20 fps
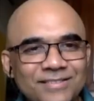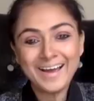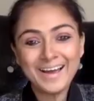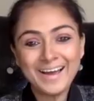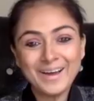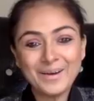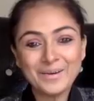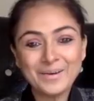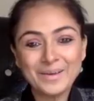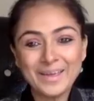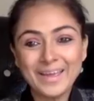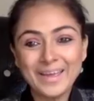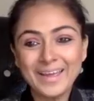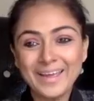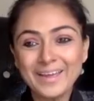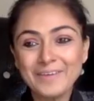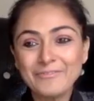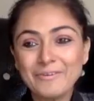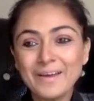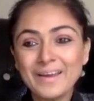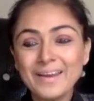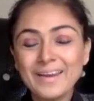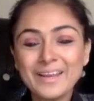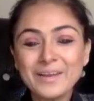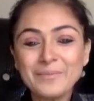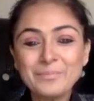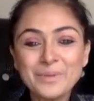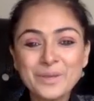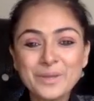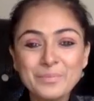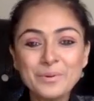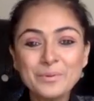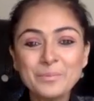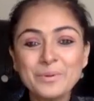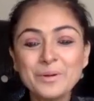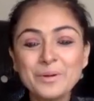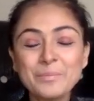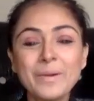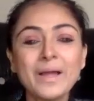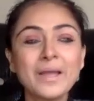Okay, if I let people
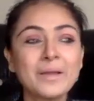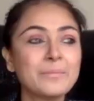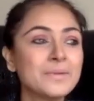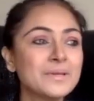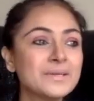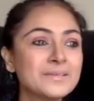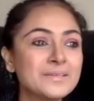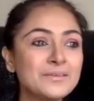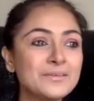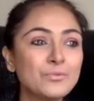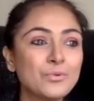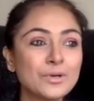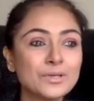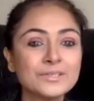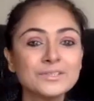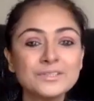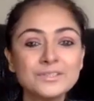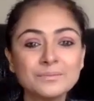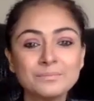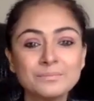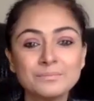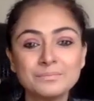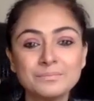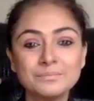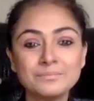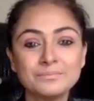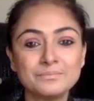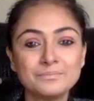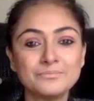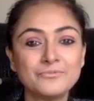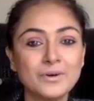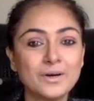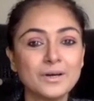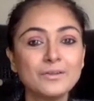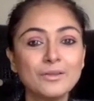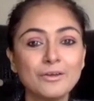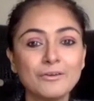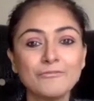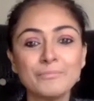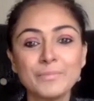build my image, then what is the
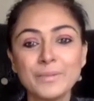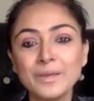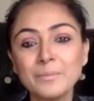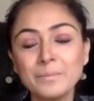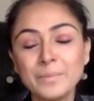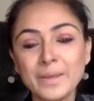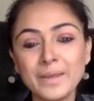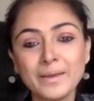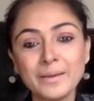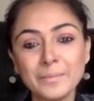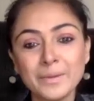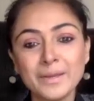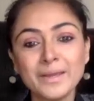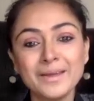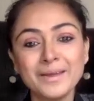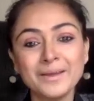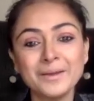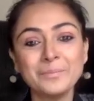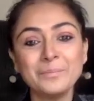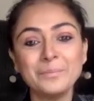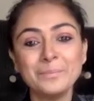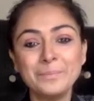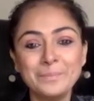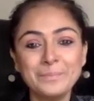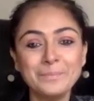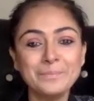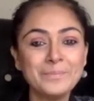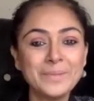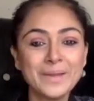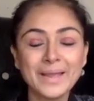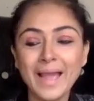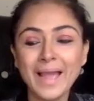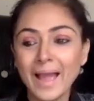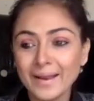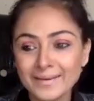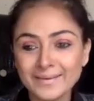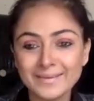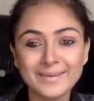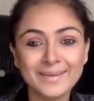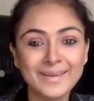worth of me being
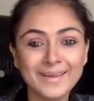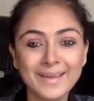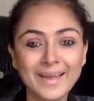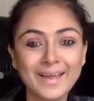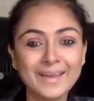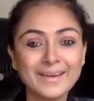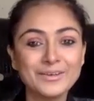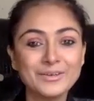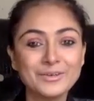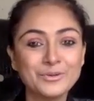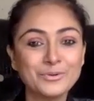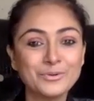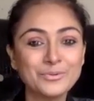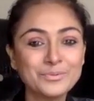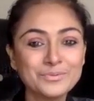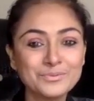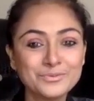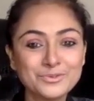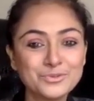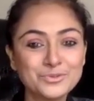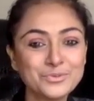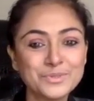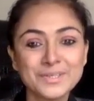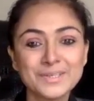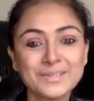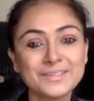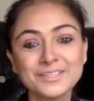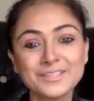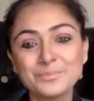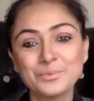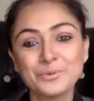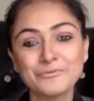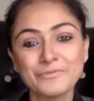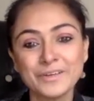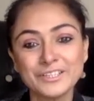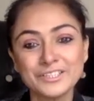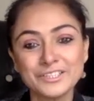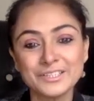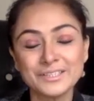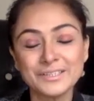acting and, you know, choosing this
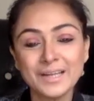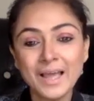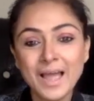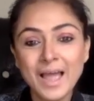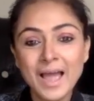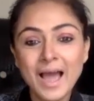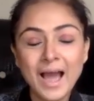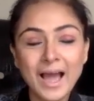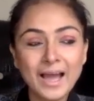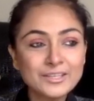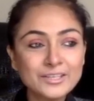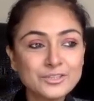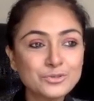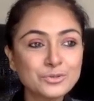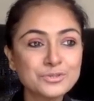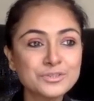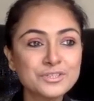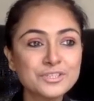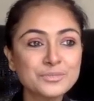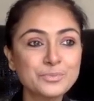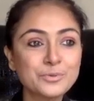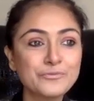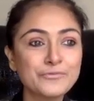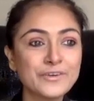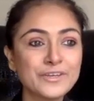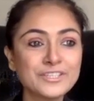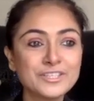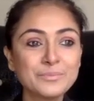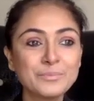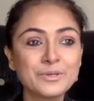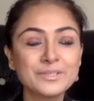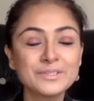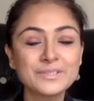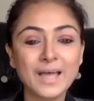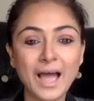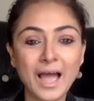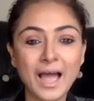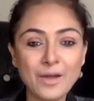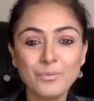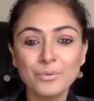profession? I chose this profession because
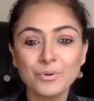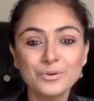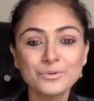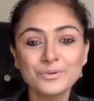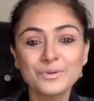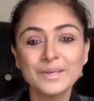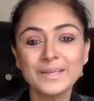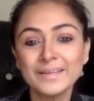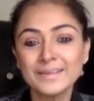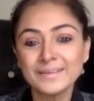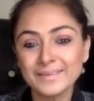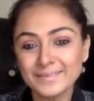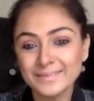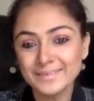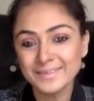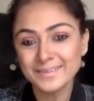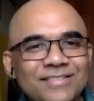I want to lead it.